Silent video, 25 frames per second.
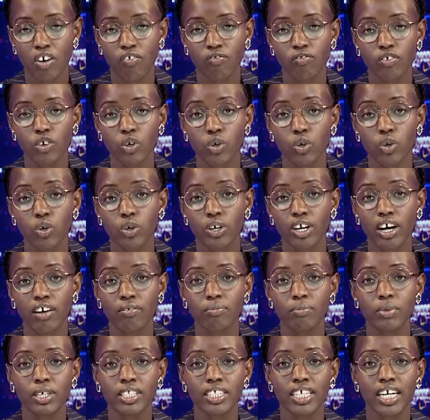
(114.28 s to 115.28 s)
of Local
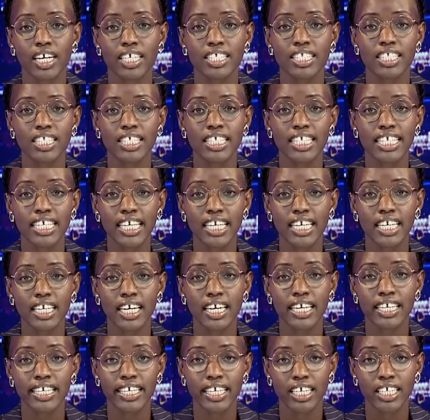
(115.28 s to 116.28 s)
Government has
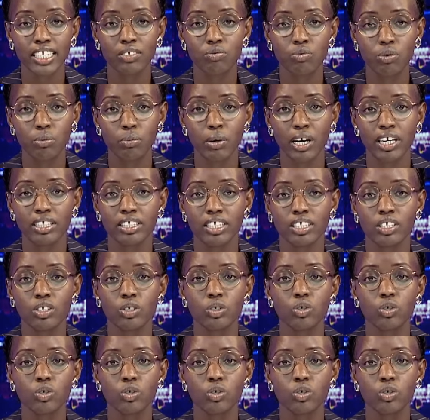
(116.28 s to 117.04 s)
again reminded